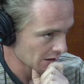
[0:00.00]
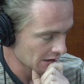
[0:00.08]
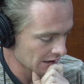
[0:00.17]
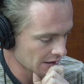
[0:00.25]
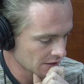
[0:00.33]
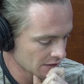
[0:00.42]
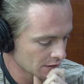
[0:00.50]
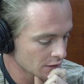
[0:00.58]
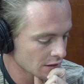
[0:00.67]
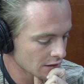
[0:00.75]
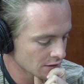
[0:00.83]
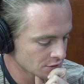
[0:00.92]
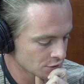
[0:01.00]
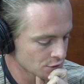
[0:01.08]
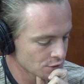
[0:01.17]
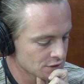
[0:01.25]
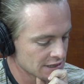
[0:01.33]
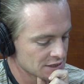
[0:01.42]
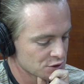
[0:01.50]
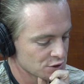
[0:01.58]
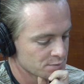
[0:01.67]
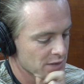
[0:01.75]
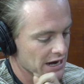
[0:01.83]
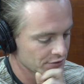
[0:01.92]
and 2 teachers
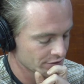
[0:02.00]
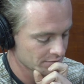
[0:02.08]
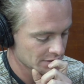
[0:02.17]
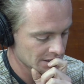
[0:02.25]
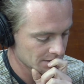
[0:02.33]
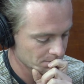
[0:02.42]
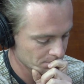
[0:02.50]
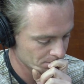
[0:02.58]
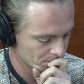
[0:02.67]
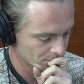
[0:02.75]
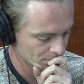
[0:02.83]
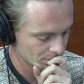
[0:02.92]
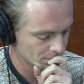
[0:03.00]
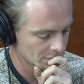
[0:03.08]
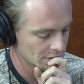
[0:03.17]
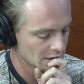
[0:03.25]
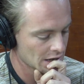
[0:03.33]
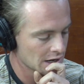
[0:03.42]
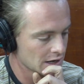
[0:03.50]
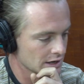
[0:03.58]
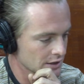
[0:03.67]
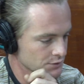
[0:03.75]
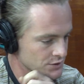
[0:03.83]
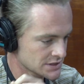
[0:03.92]
back from him
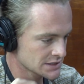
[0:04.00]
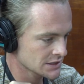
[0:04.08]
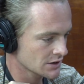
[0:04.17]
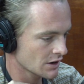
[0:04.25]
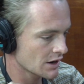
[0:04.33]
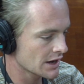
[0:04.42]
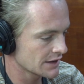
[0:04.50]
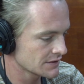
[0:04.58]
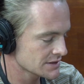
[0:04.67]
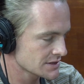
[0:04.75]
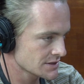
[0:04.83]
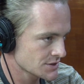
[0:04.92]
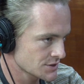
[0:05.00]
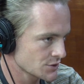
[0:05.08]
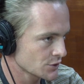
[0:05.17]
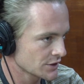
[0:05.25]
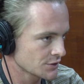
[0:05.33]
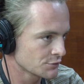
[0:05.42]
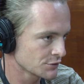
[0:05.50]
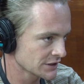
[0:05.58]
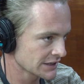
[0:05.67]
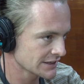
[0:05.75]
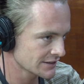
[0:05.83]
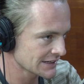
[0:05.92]
was this guy, and this is a story that really
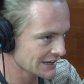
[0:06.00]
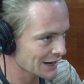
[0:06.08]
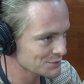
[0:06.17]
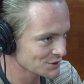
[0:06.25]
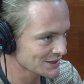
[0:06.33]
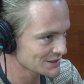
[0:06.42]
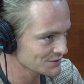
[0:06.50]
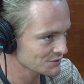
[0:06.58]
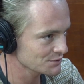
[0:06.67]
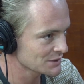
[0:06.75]
encapsulates it for me.